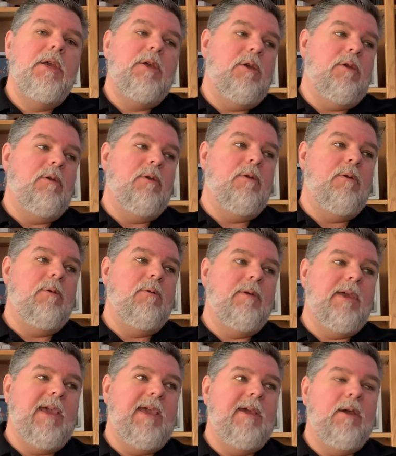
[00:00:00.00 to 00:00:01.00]
you
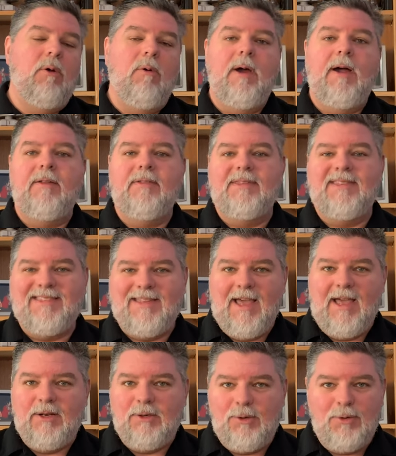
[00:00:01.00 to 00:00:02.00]
can't go out and
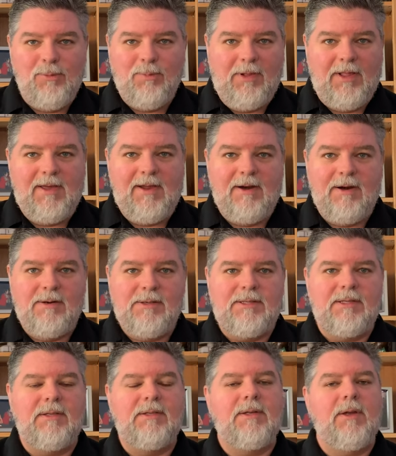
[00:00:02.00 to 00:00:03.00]
sign new
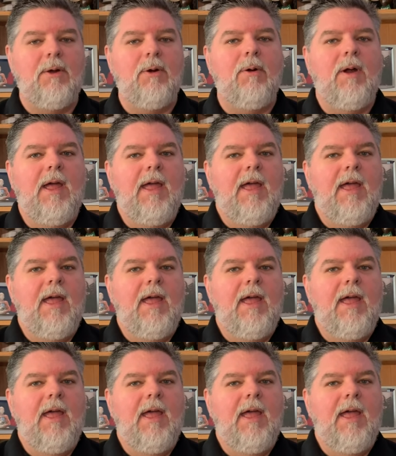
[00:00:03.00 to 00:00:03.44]
players. And so